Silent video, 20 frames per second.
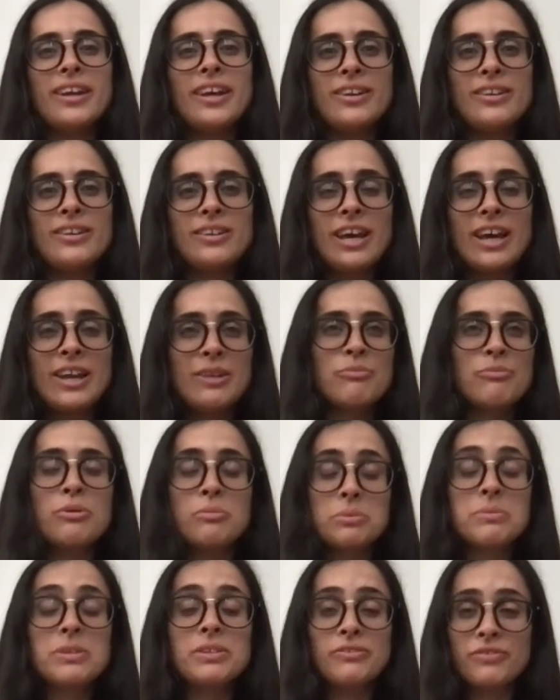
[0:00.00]
and
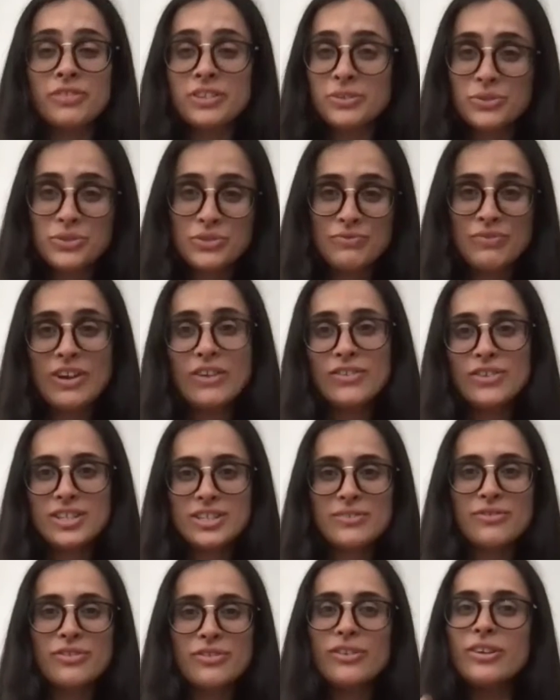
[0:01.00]
probably feels very
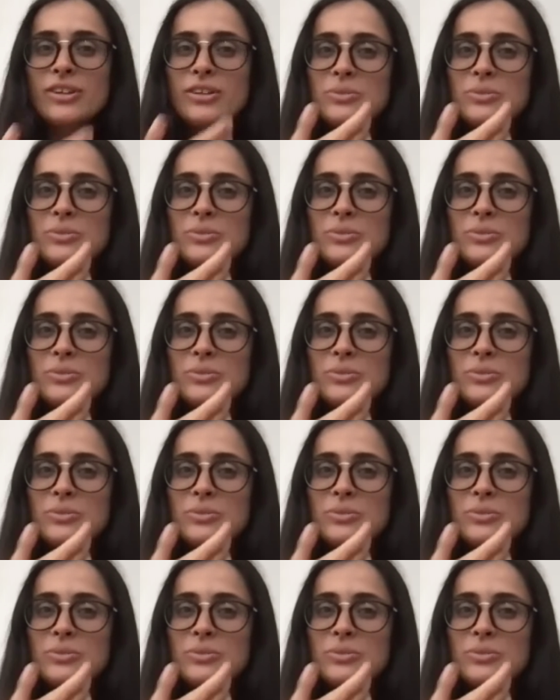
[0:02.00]
different